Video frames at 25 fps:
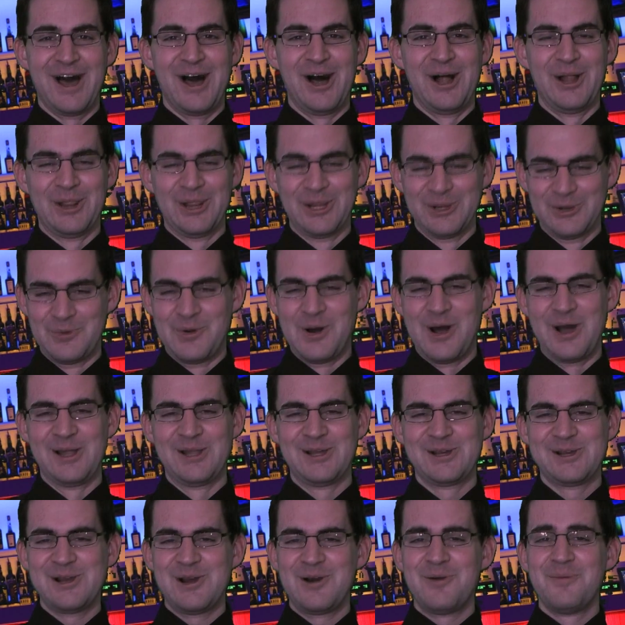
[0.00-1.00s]
a little
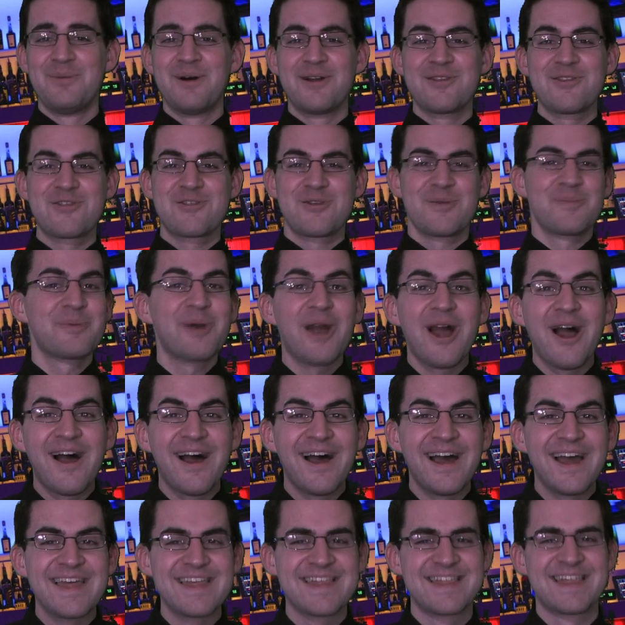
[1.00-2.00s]
while ago, but
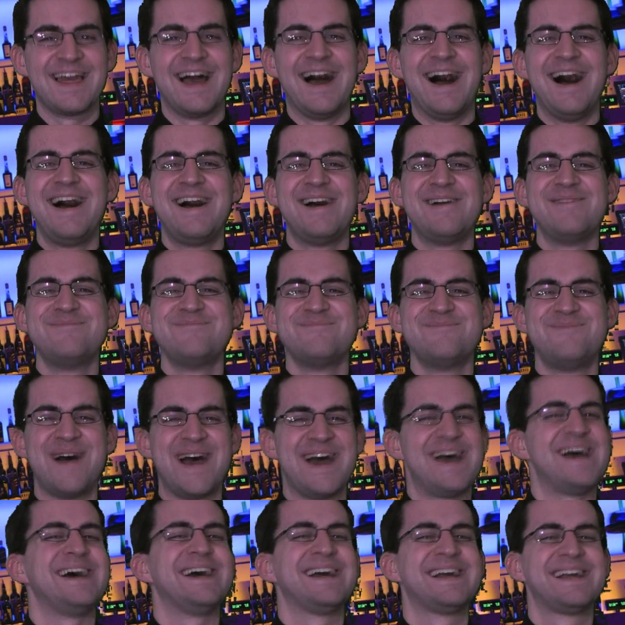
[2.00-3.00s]
surprise, I'm
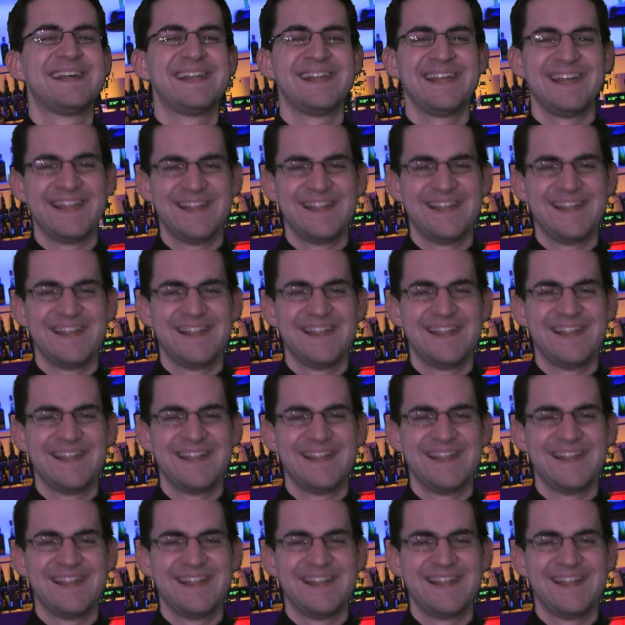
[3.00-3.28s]
back.